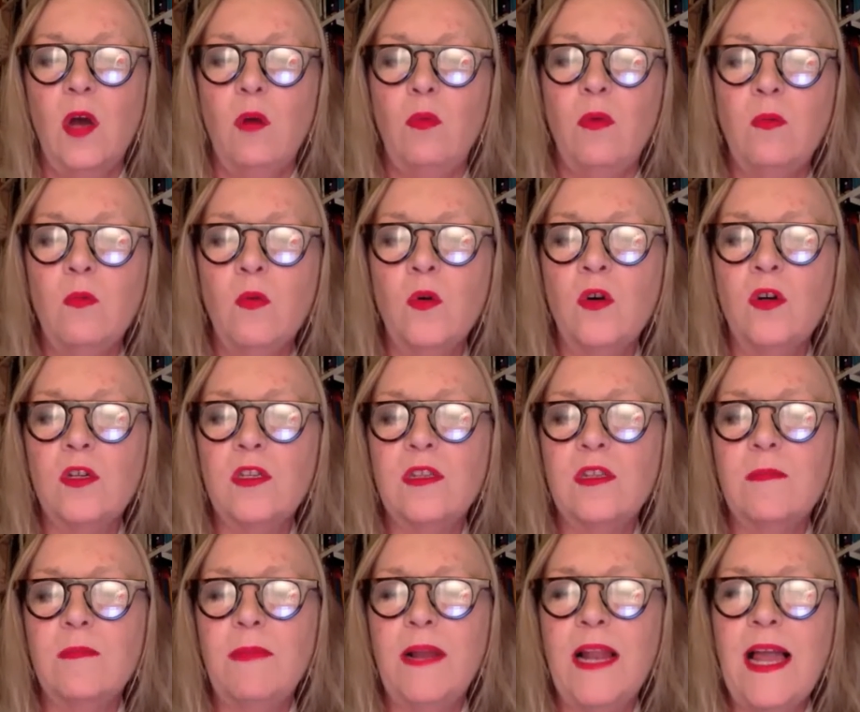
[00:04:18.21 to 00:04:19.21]
We walked
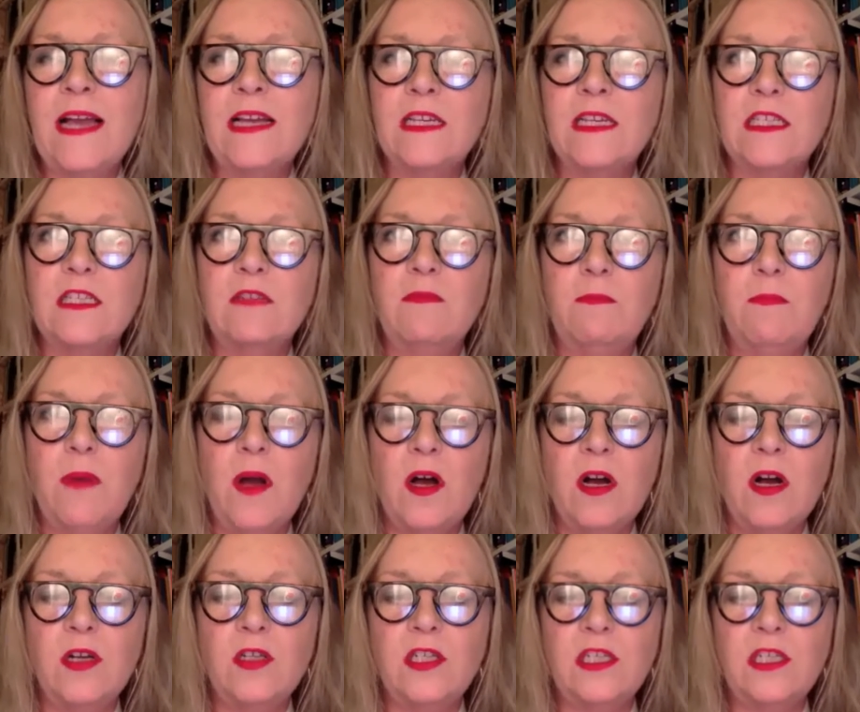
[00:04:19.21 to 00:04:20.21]
the planks of
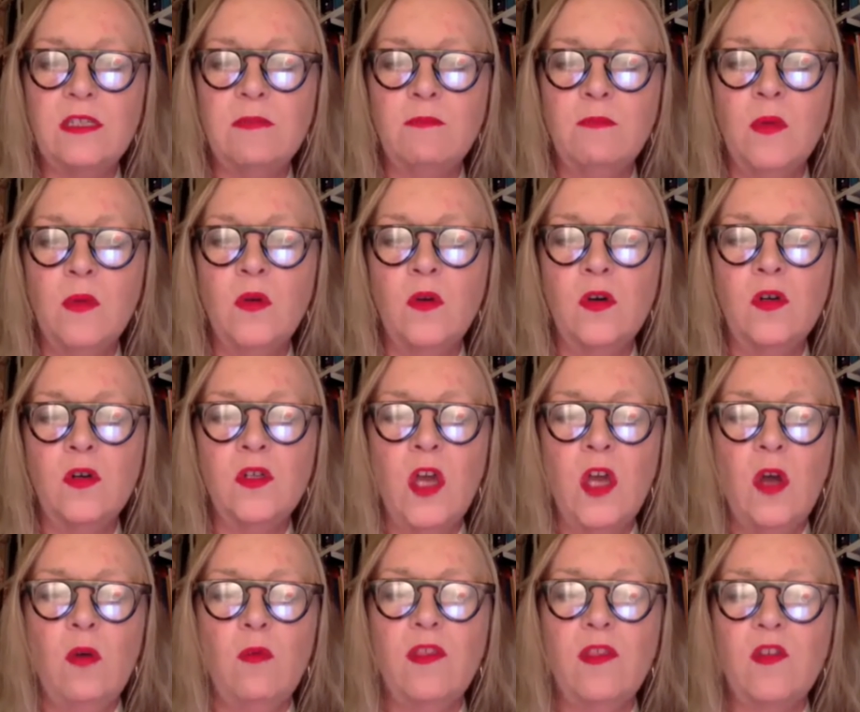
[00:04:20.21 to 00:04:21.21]
barges moored
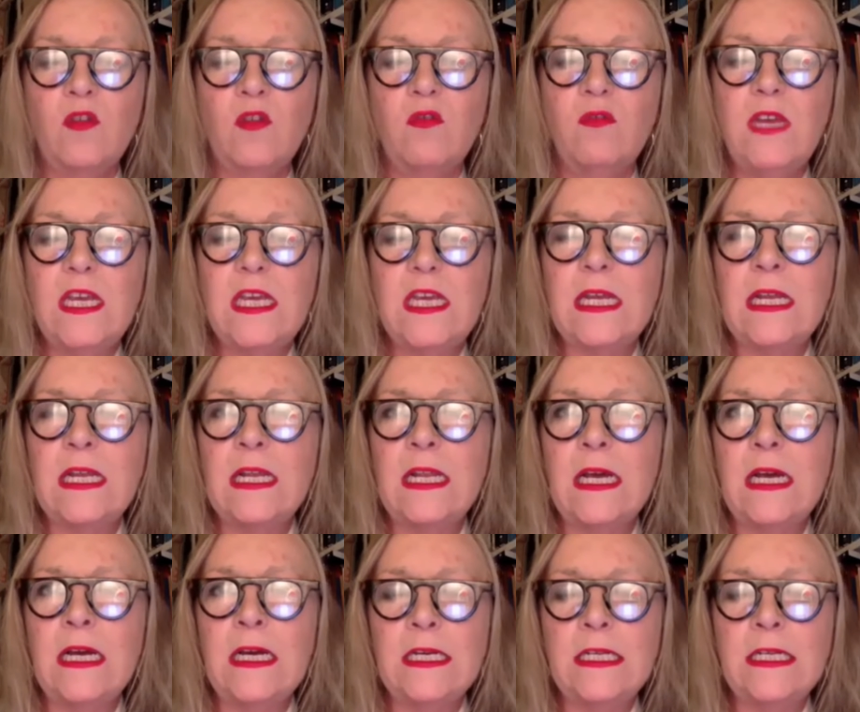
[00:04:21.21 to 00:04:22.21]
with creaking
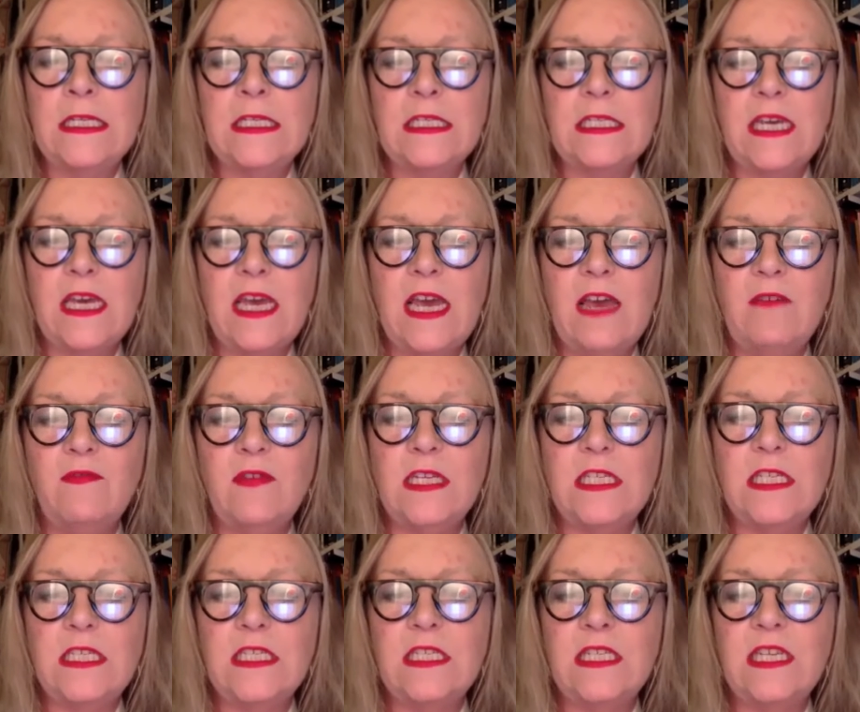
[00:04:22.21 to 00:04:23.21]
lines to heavy
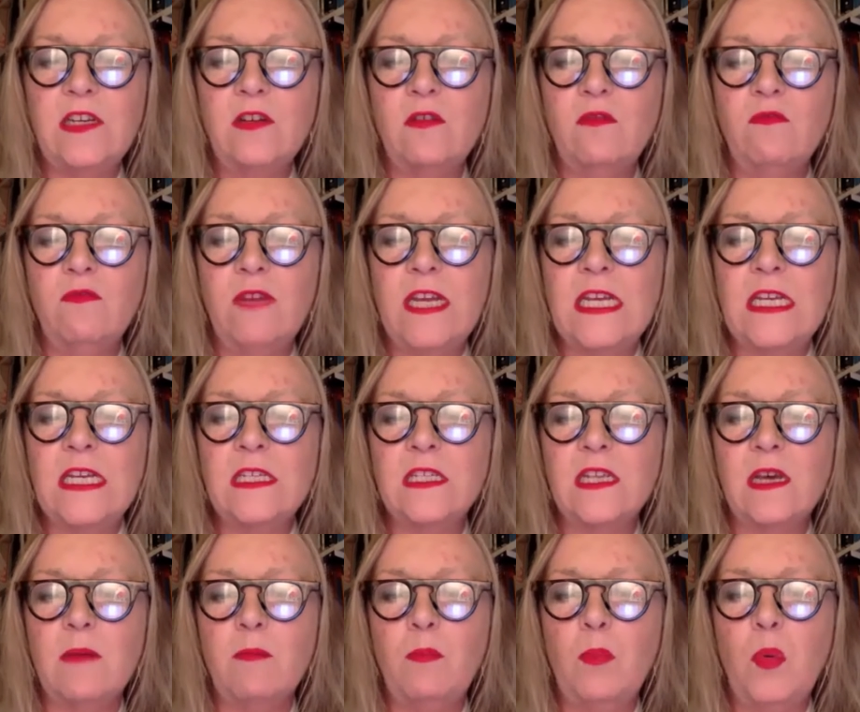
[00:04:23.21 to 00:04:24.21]
steel rings
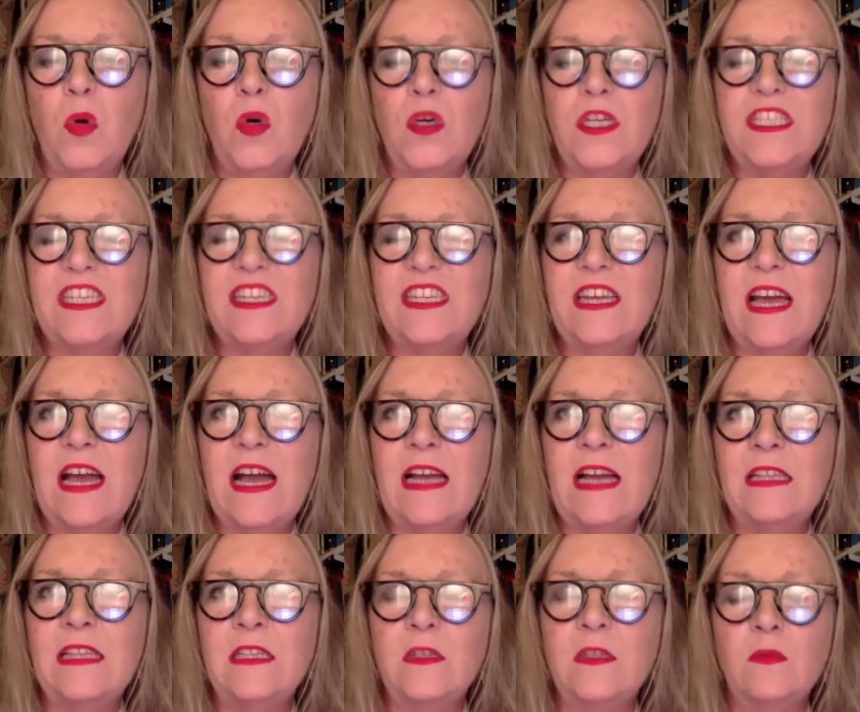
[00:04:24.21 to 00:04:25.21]
that poison
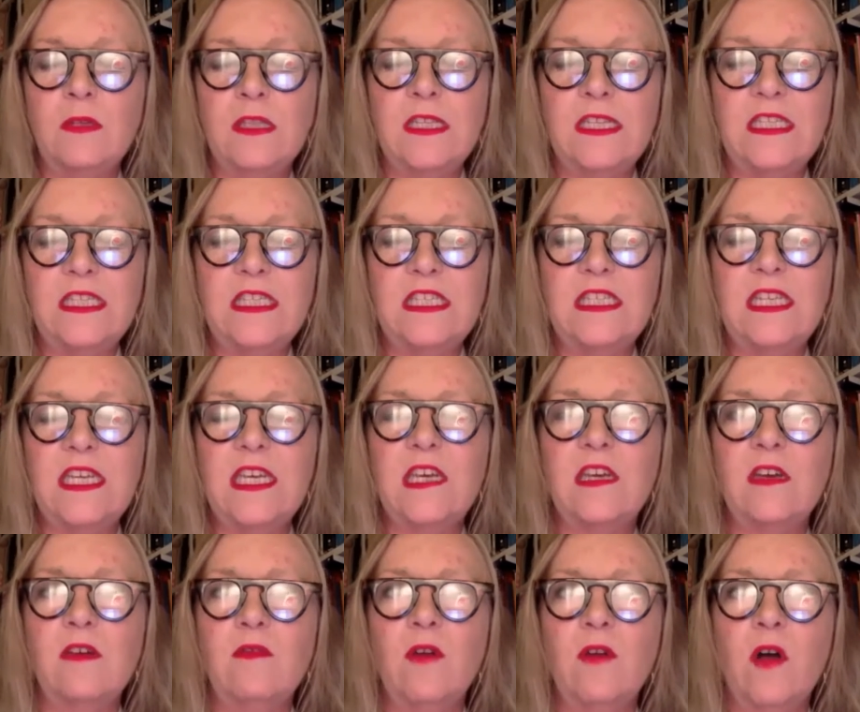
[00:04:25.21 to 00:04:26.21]
hands with the
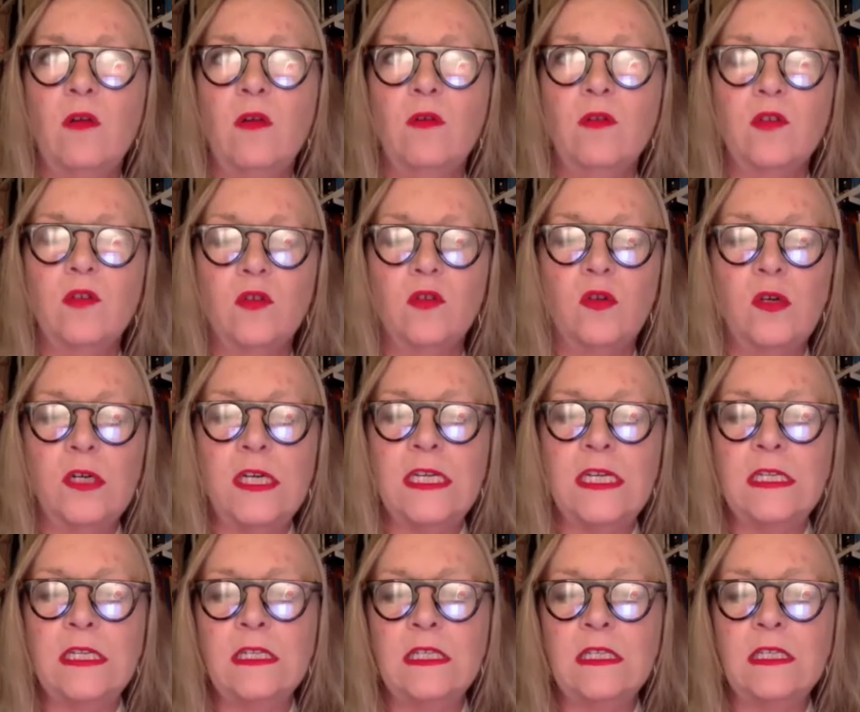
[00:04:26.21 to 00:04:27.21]
stink of old
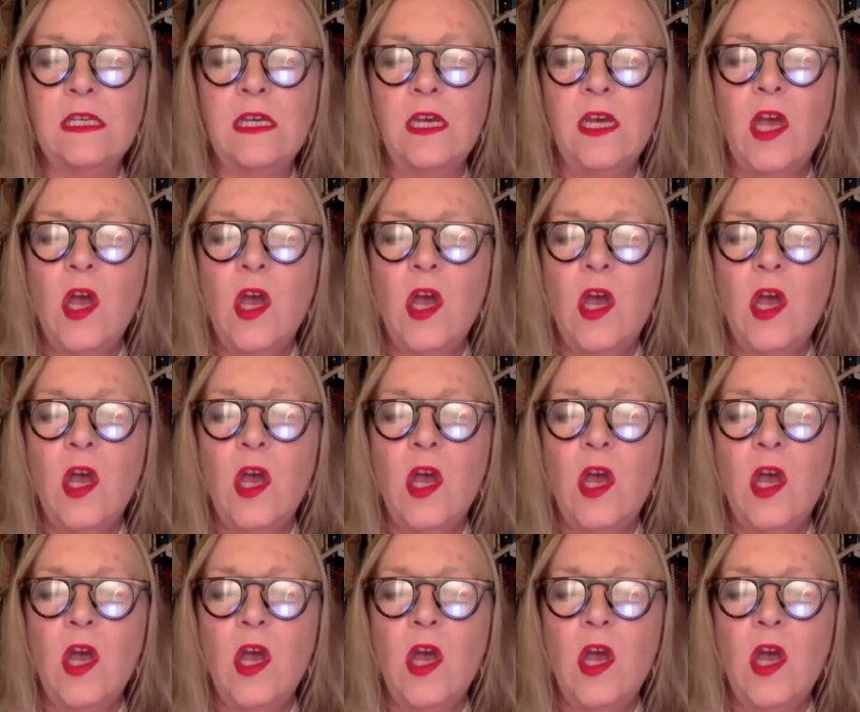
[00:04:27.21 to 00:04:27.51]
coins.